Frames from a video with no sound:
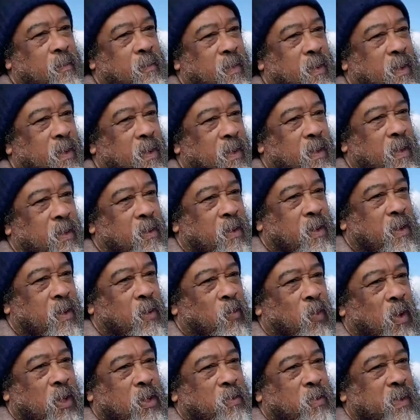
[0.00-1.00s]
Because you
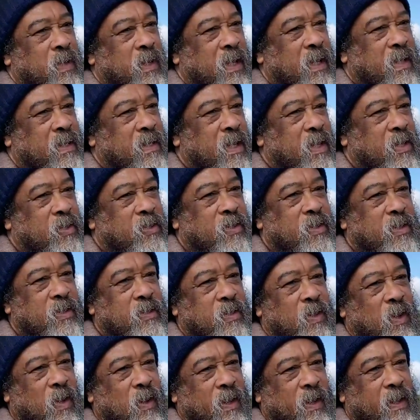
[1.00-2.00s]
can watch where the attention
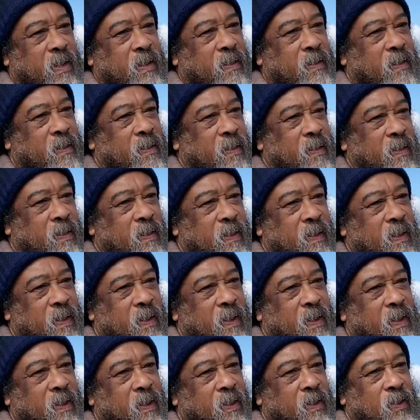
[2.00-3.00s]
is going.
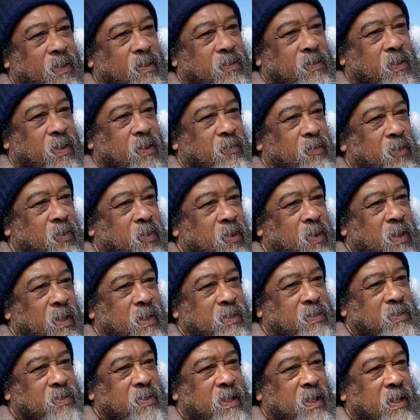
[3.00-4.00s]
So if you
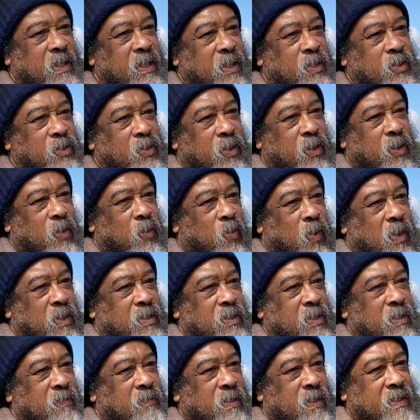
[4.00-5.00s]
can see that you can
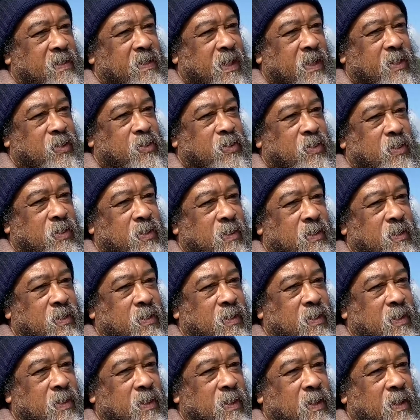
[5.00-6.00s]
watch even attention,
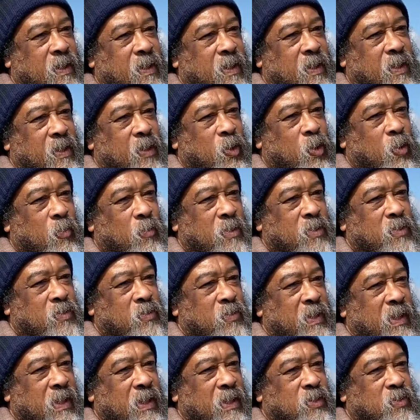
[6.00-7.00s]
you must
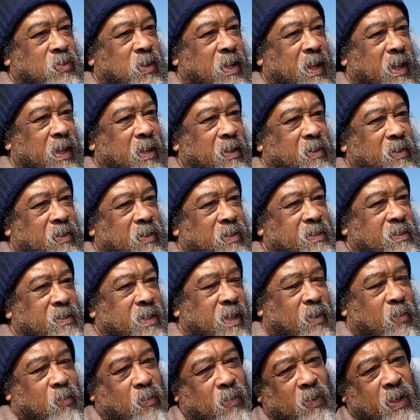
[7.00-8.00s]
really try and
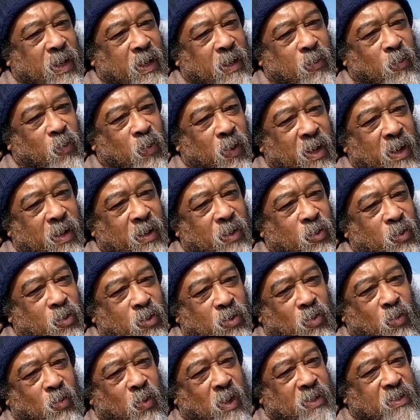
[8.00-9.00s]
understand where are you
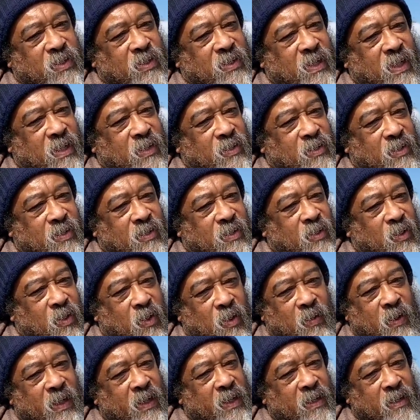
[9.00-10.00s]
to watch attention.
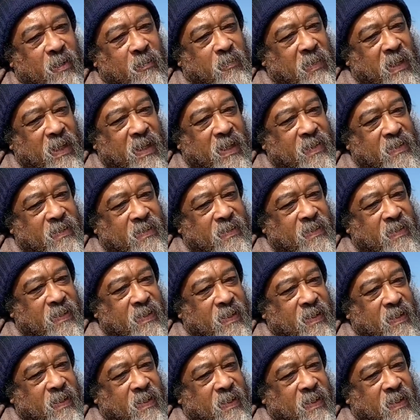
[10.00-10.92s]
You're already the place.